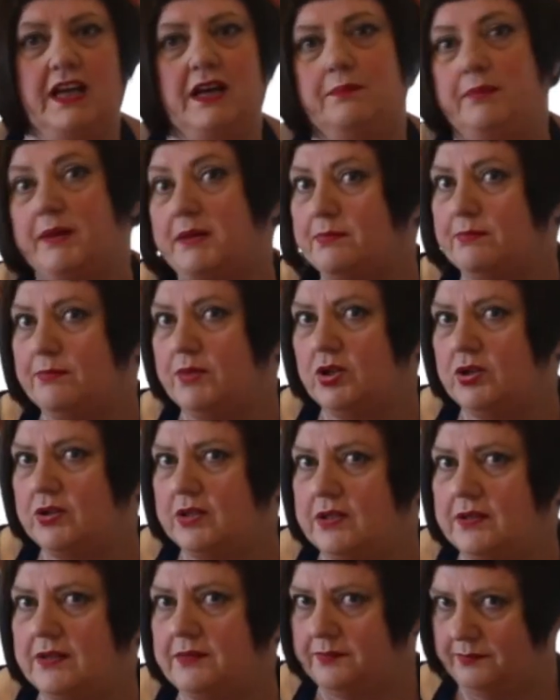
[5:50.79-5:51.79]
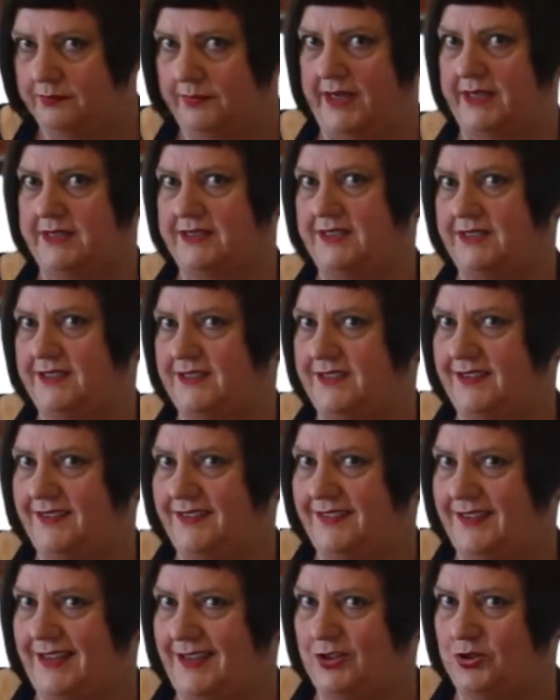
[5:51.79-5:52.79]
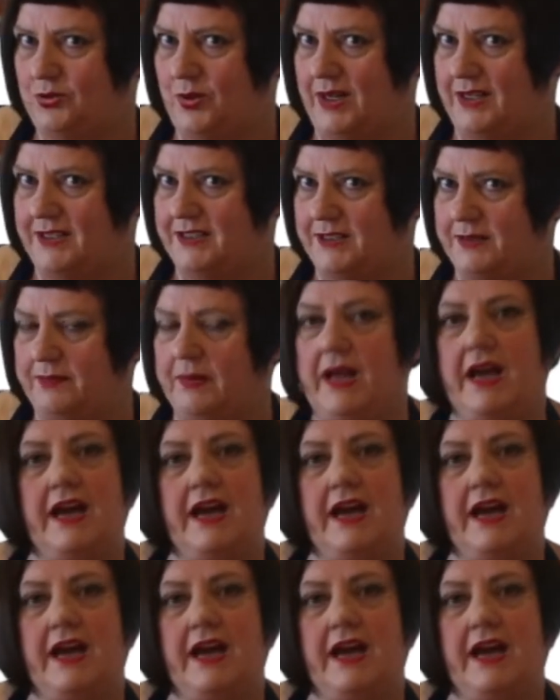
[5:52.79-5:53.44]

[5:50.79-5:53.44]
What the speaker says: but milk makes us think twice.